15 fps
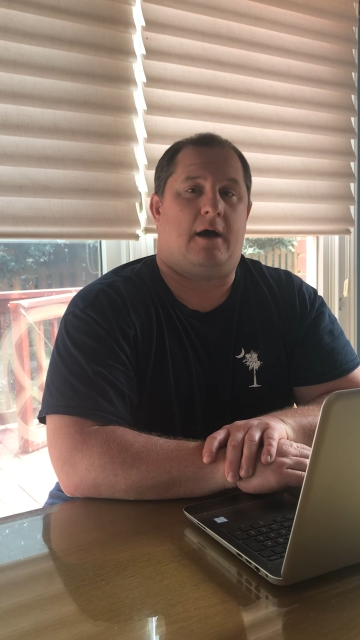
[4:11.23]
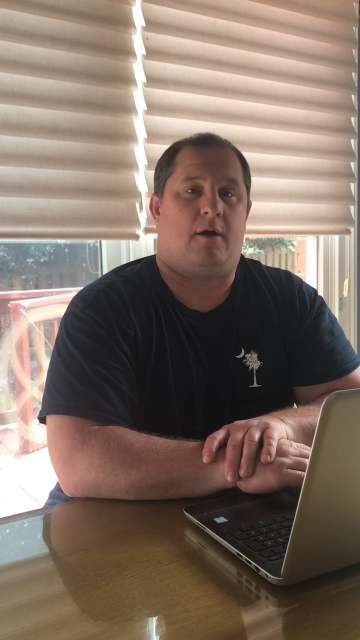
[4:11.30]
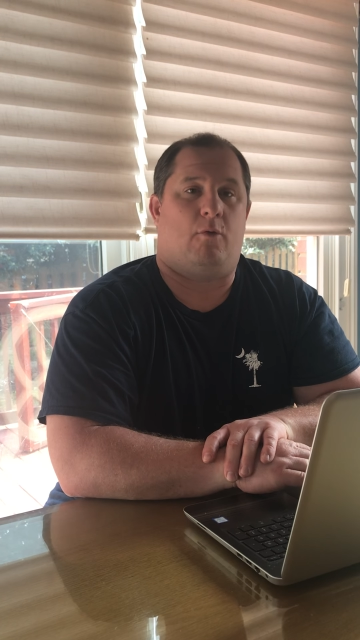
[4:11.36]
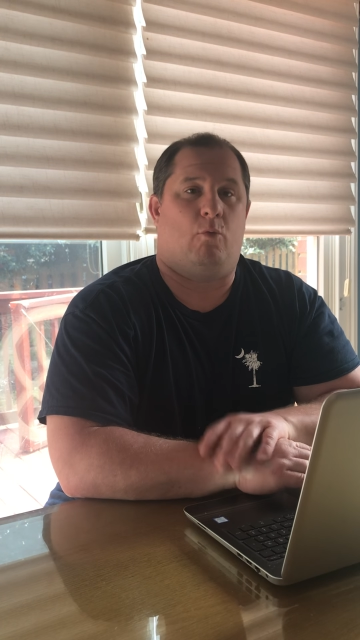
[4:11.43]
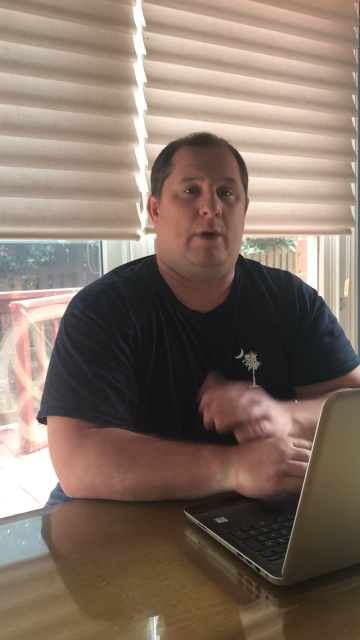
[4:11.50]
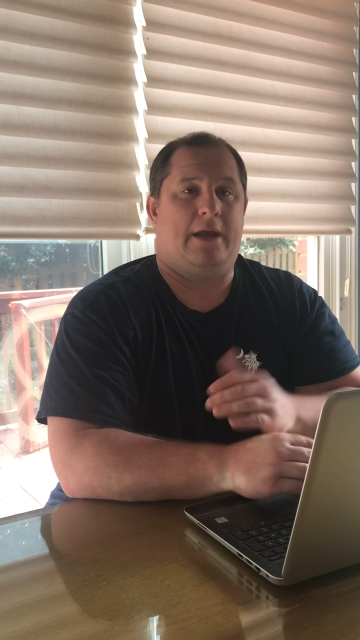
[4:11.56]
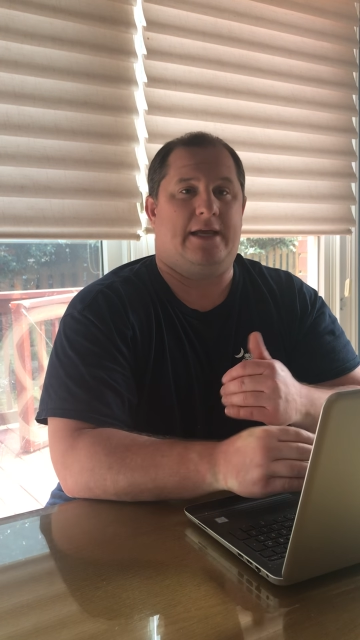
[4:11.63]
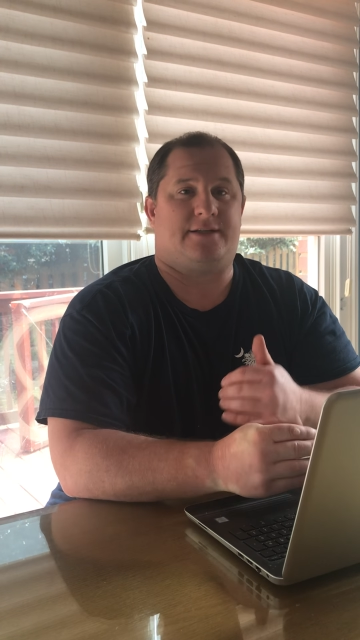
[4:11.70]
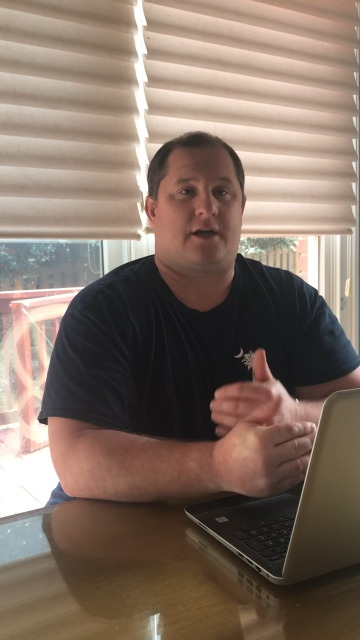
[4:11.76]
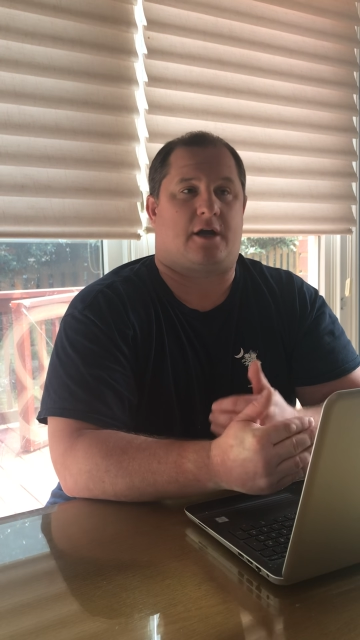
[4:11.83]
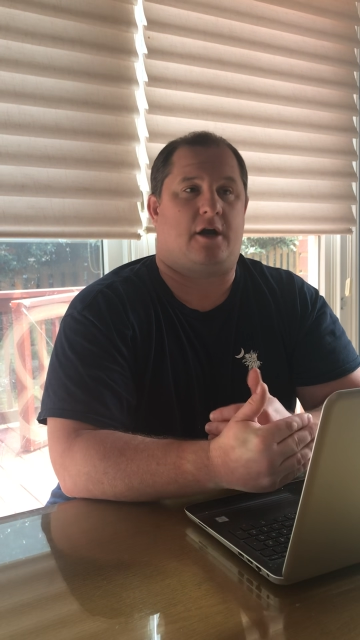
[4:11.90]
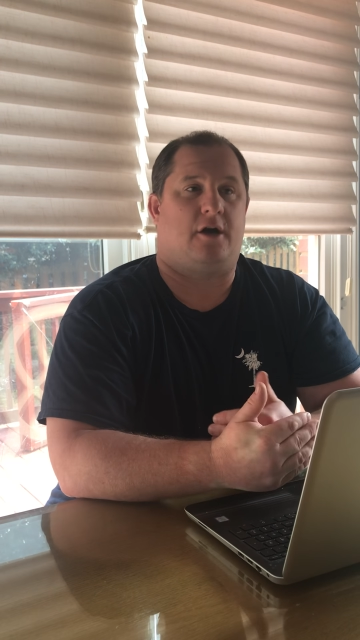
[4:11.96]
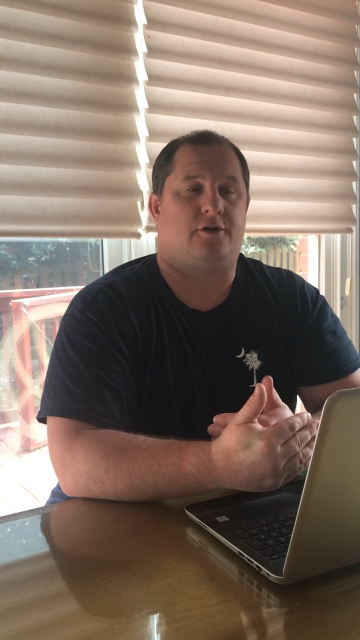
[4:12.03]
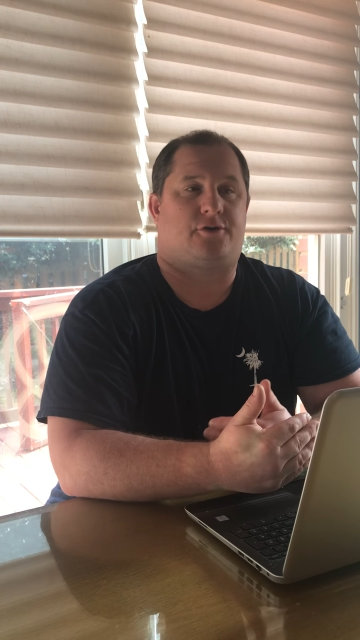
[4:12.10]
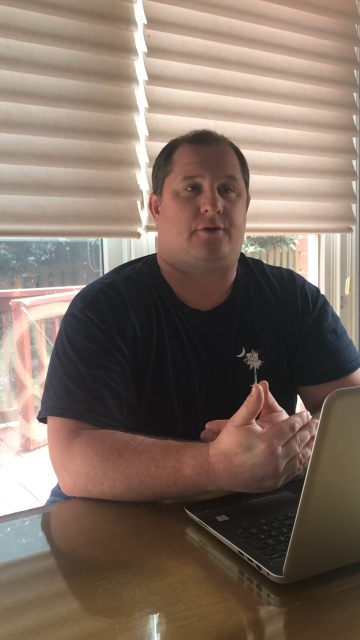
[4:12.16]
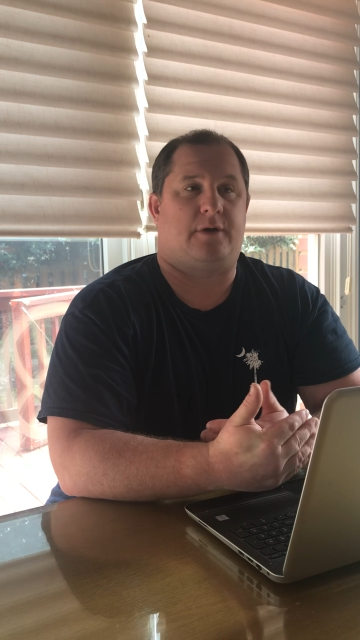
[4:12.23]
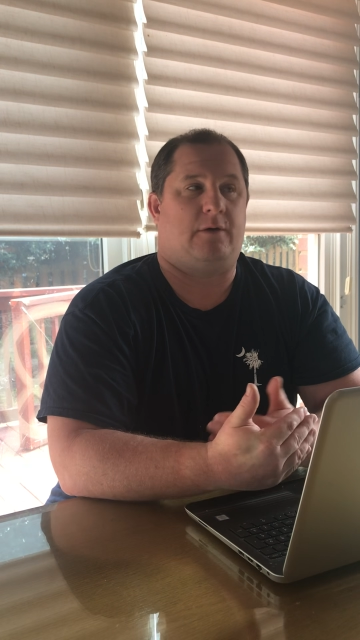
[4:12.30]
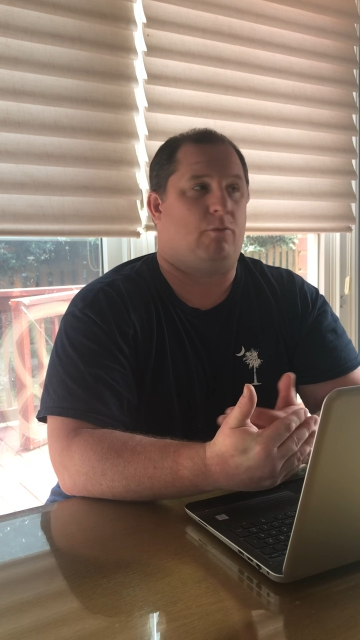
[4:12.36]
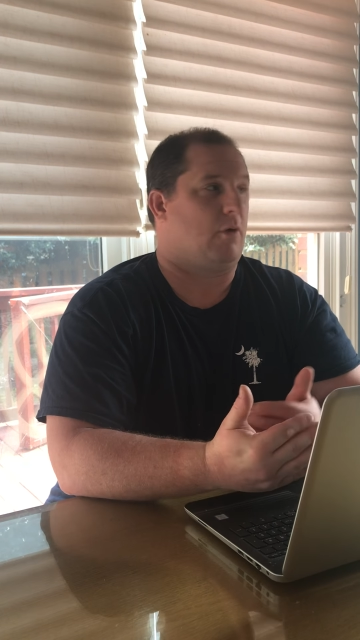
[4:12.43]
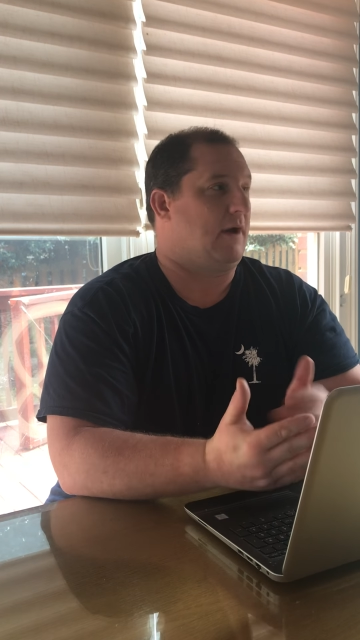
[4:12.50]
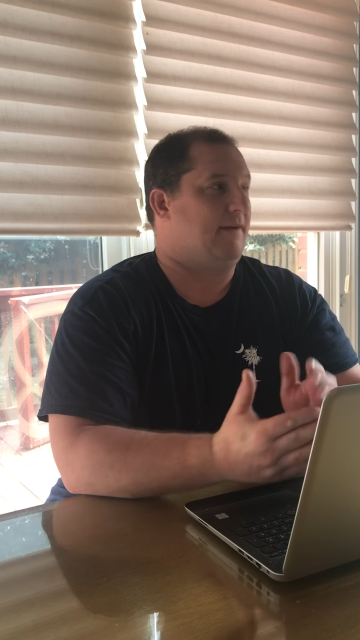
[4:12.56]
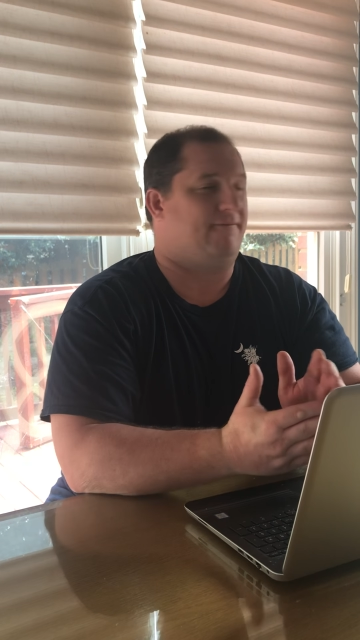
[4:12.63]
we as a country
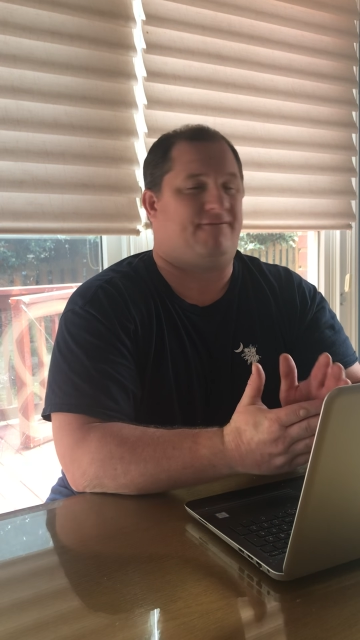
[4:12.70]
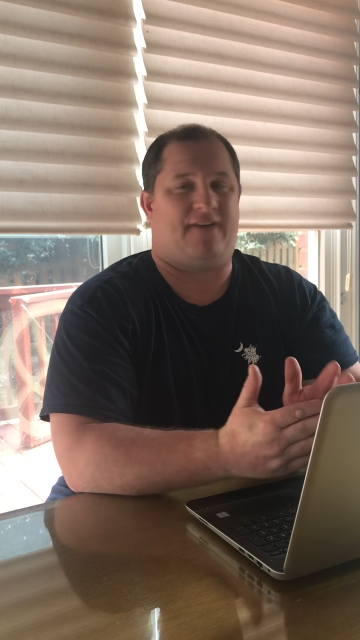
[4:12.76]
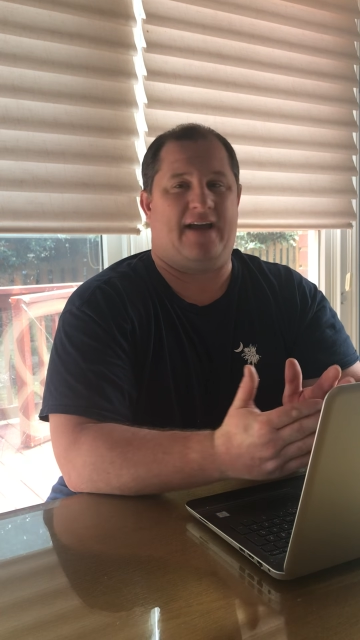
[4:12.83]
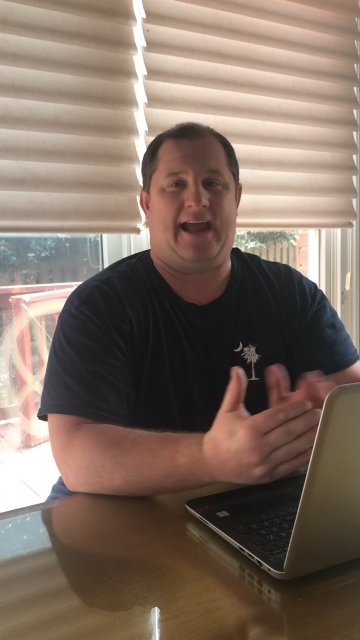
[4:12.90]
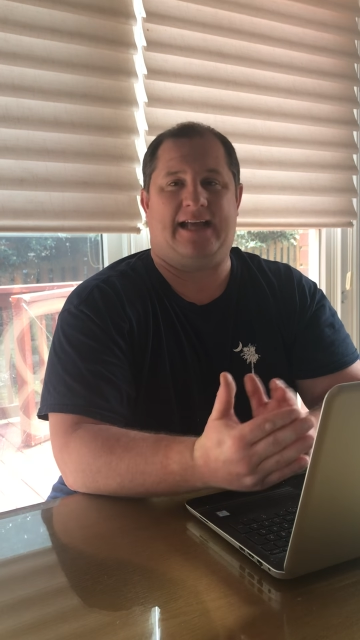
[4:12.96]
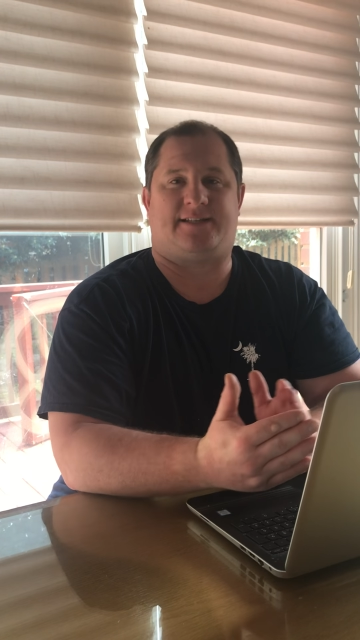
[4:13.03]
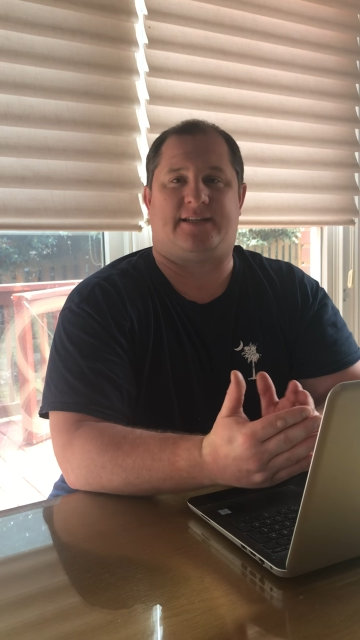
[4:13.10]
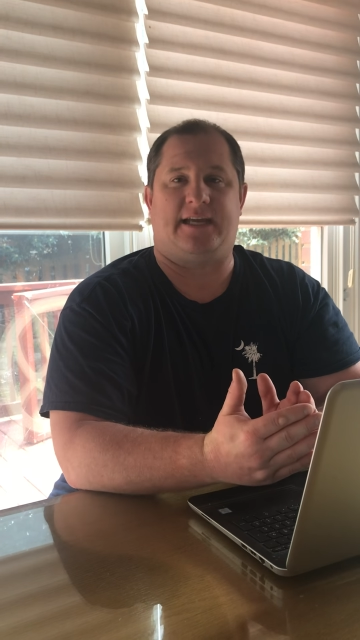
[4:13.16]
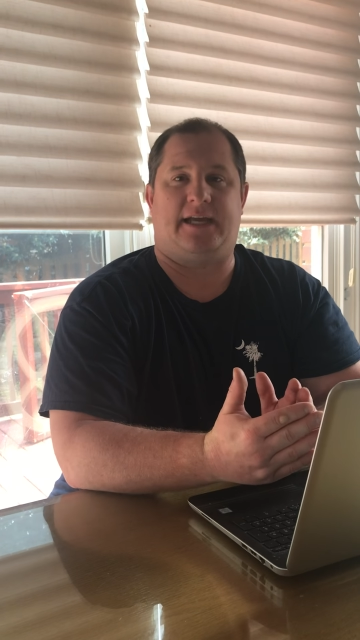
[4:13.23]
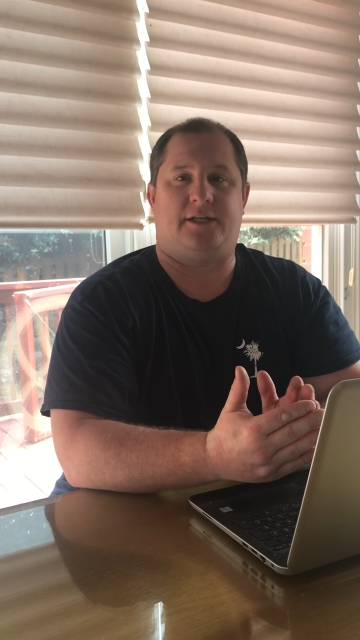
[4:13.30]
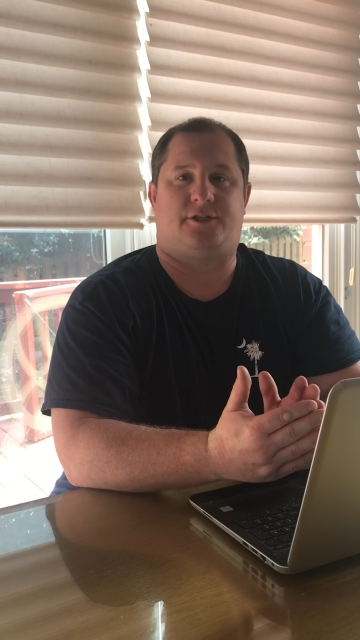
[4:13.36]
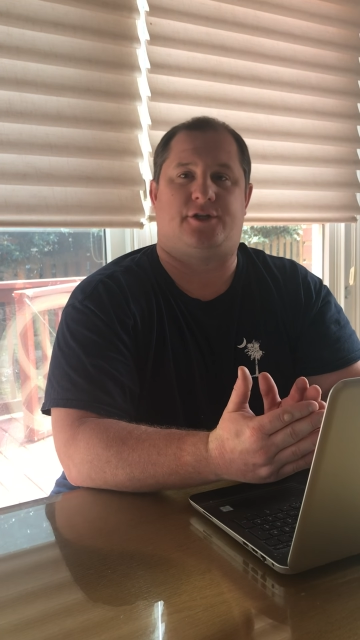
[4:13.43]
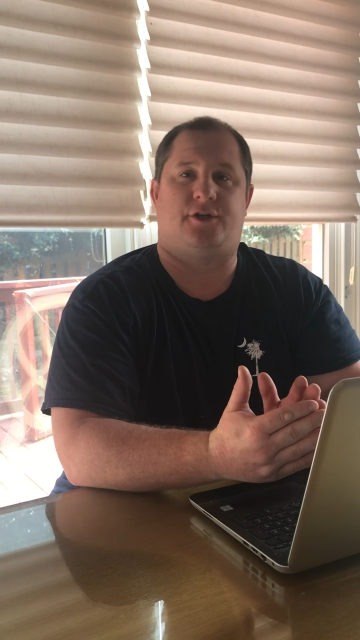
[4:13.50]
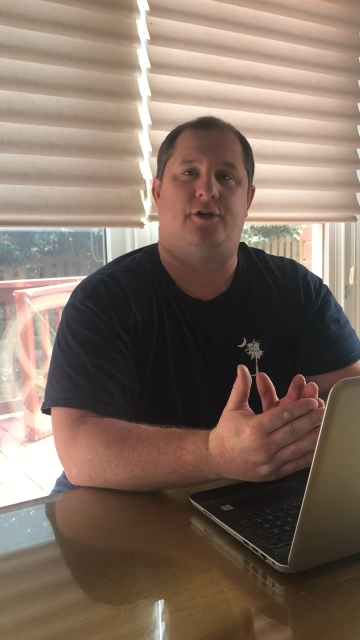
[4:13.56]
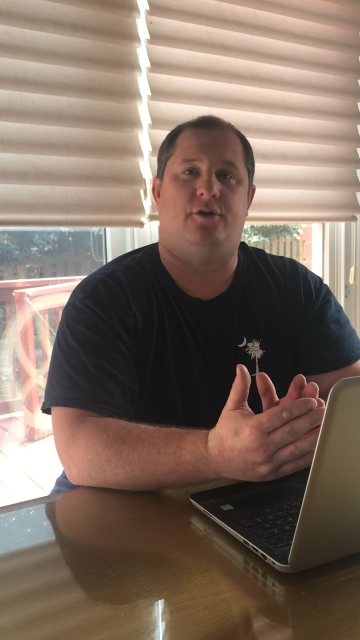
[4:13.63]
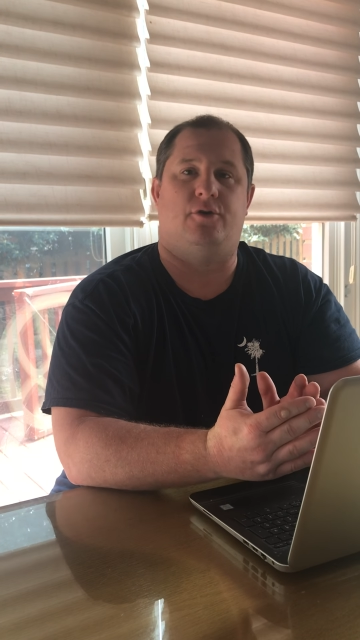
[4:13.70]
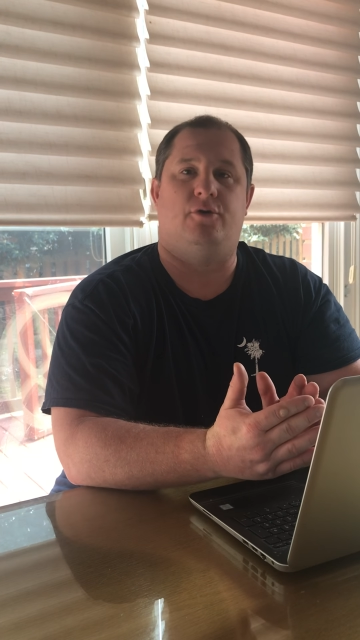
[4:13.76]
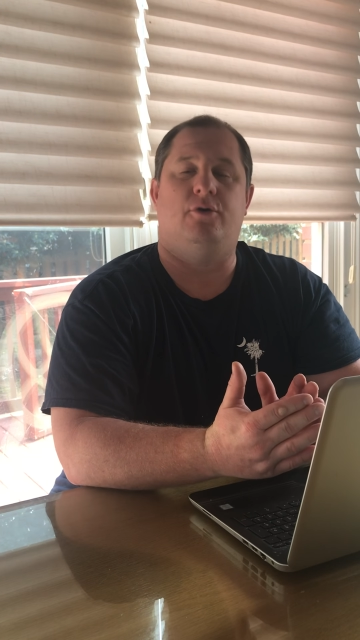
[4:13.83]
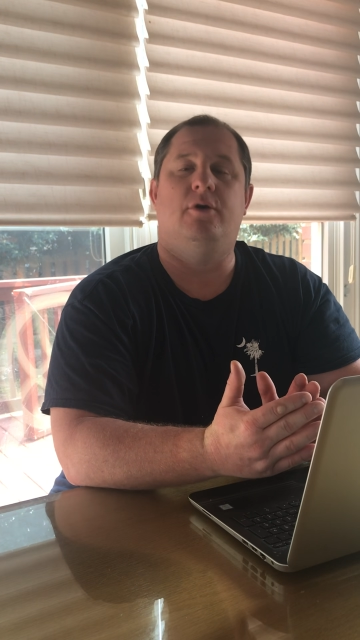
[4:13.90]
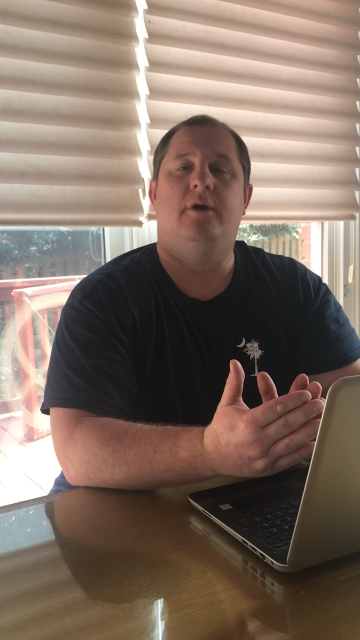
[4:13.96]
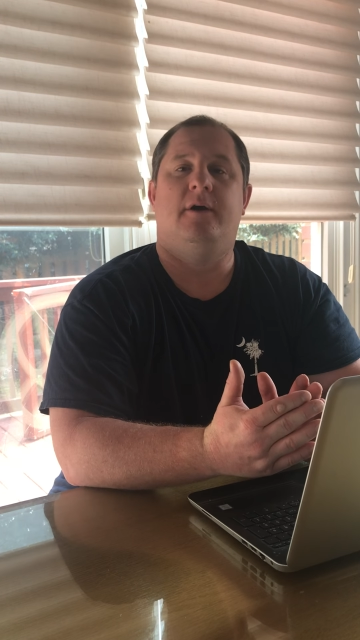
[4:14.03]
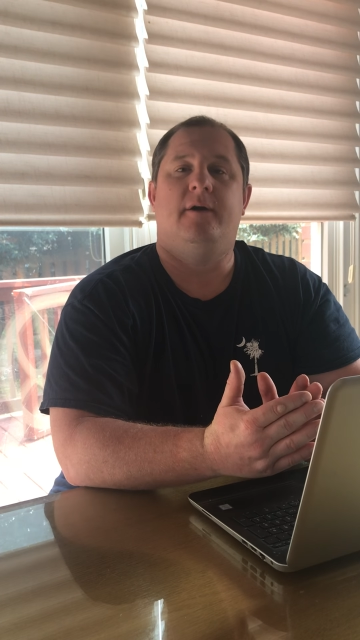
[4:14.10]
were advancing to